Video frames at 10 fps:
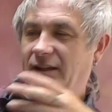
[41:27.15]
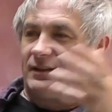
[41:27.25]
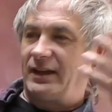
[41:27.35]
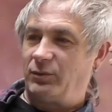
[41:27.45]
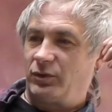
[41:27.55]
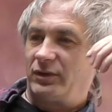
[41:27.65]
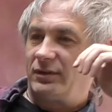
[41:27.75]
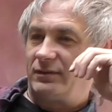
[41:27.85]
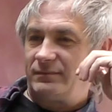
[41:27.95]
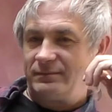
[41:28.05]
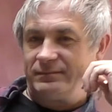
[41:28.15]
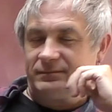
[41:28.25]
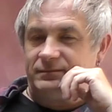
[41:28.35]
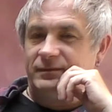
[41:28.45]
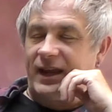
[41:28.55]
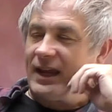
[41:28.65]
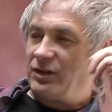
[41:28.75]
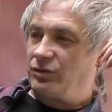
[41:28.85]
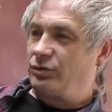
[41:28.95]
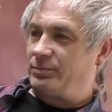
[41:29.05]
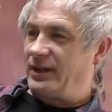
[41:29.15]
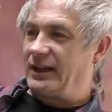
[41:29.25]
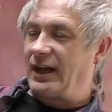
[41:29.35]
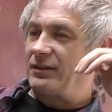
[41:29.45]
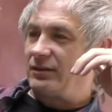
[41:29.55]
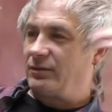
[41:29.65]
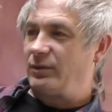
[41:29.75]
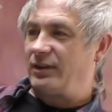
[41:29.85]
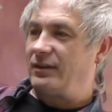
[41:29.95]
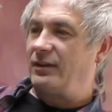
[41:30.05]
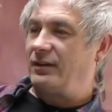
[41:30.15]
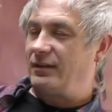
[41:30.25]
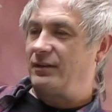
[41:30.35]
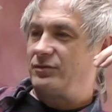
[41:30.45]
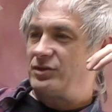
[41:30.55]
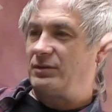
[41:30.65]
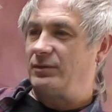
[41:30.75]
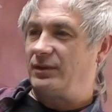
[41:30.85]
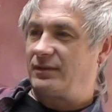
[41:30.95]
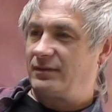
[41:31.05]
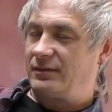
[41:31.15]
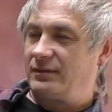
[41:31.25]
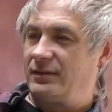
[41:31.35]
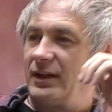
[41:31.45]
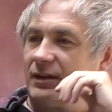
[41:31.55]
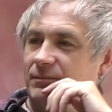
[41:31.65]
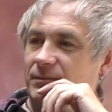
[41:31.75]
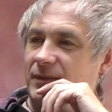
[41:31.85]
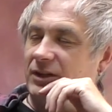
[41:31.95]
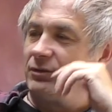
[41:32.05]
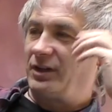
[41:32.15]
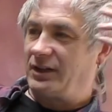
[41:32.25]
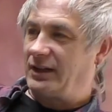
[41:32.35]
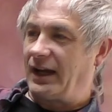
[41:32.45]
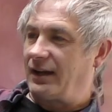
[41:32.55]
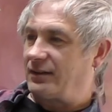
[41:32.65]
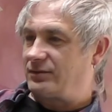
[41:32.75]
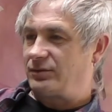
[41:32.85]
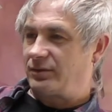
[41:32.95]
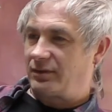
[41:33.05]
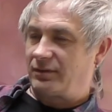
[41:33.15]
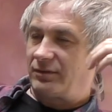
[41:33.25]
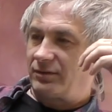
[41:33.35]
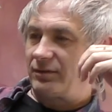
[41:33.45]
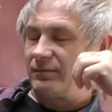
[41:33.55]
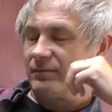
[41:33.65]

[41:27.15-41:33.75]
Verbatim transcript: they were a group together. It wasn't as if she was, um, you know, a guest or, or